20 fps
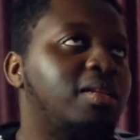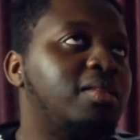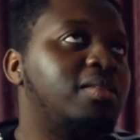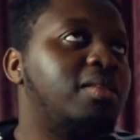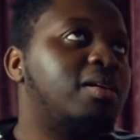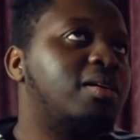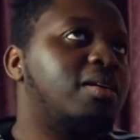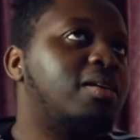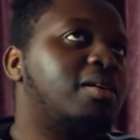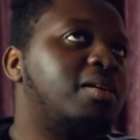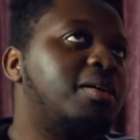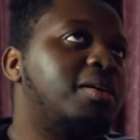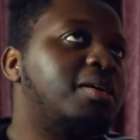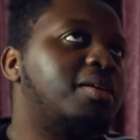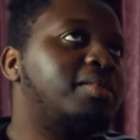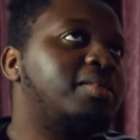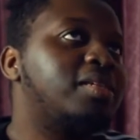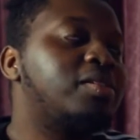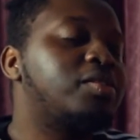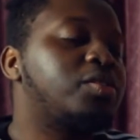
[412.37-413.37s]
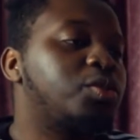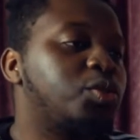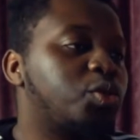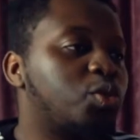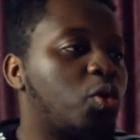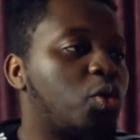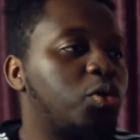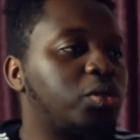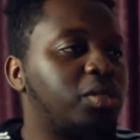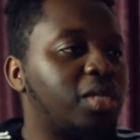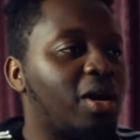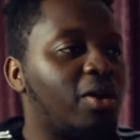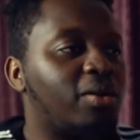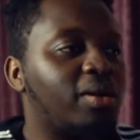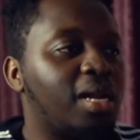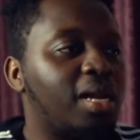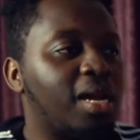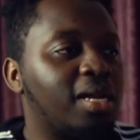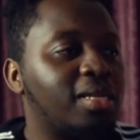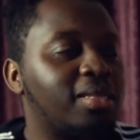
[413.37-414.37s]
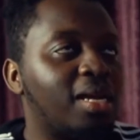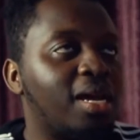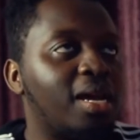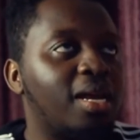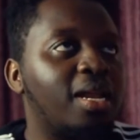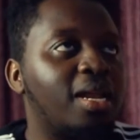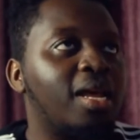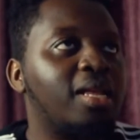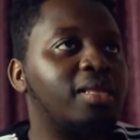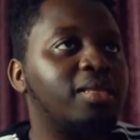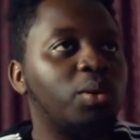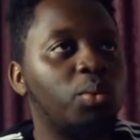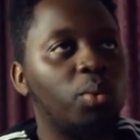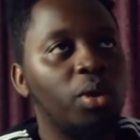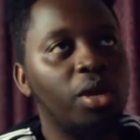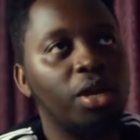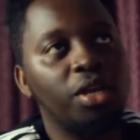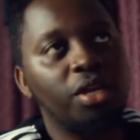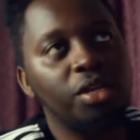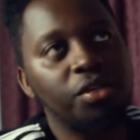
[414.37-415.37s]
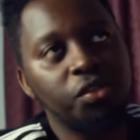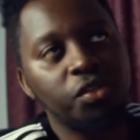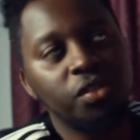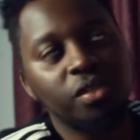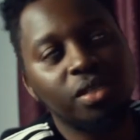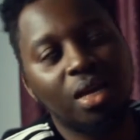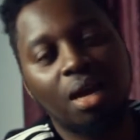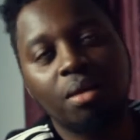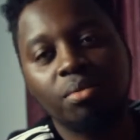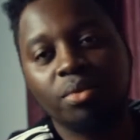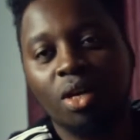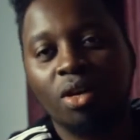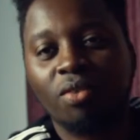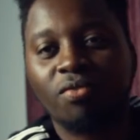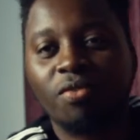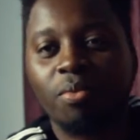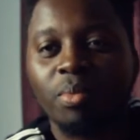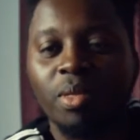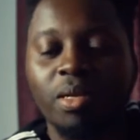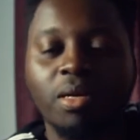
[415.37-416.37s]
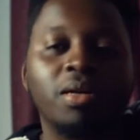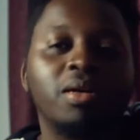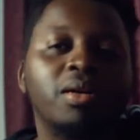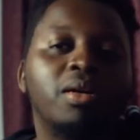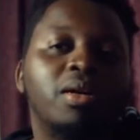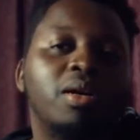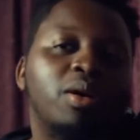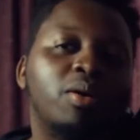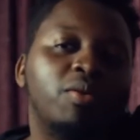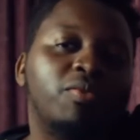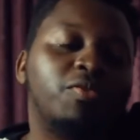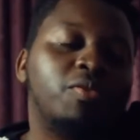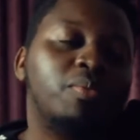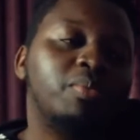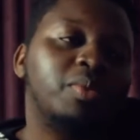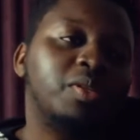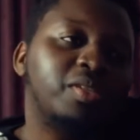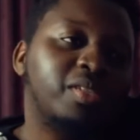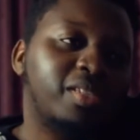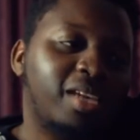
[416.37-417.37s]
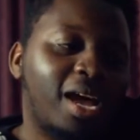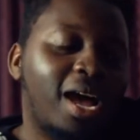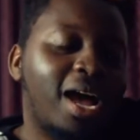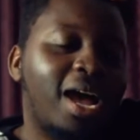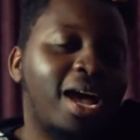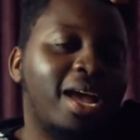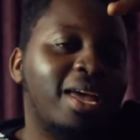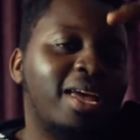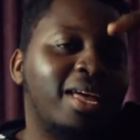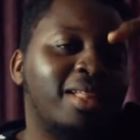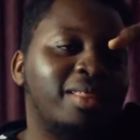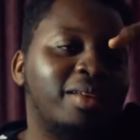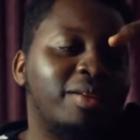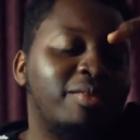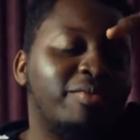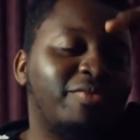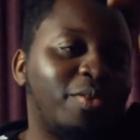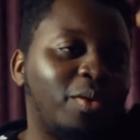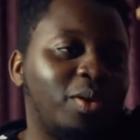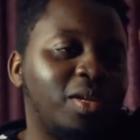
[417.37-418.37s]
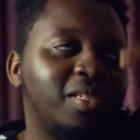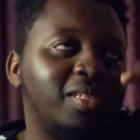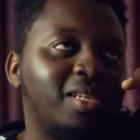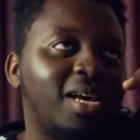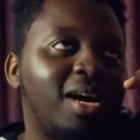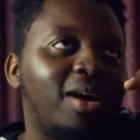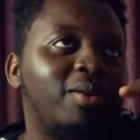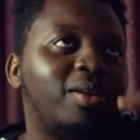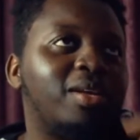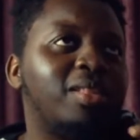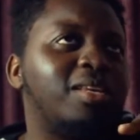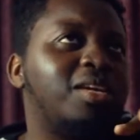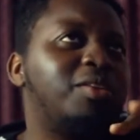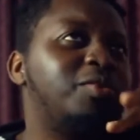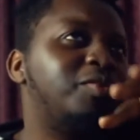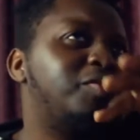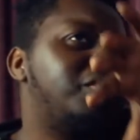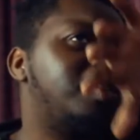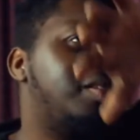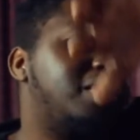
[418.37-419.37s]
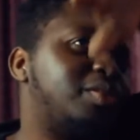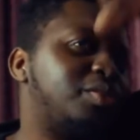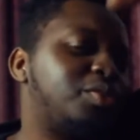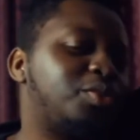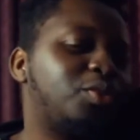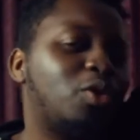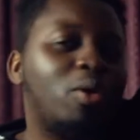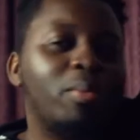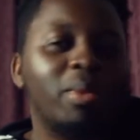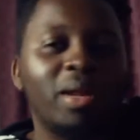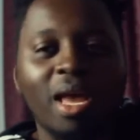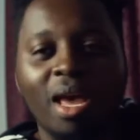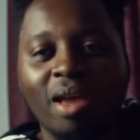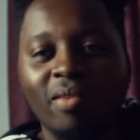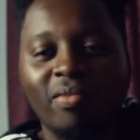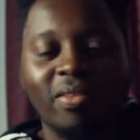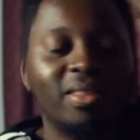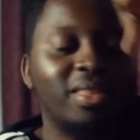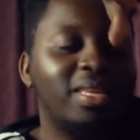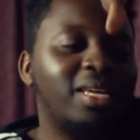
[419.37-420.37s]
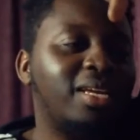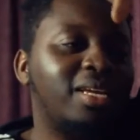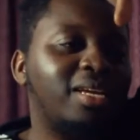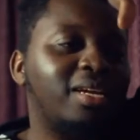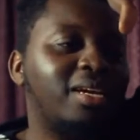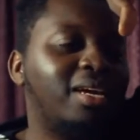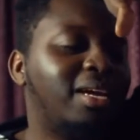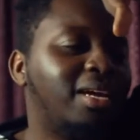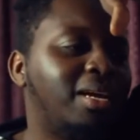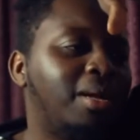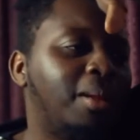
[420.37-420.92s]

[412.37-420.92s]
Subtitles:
This song down like that, and the way he just comes out from the sky and then falling down, and then you see the storm and everything.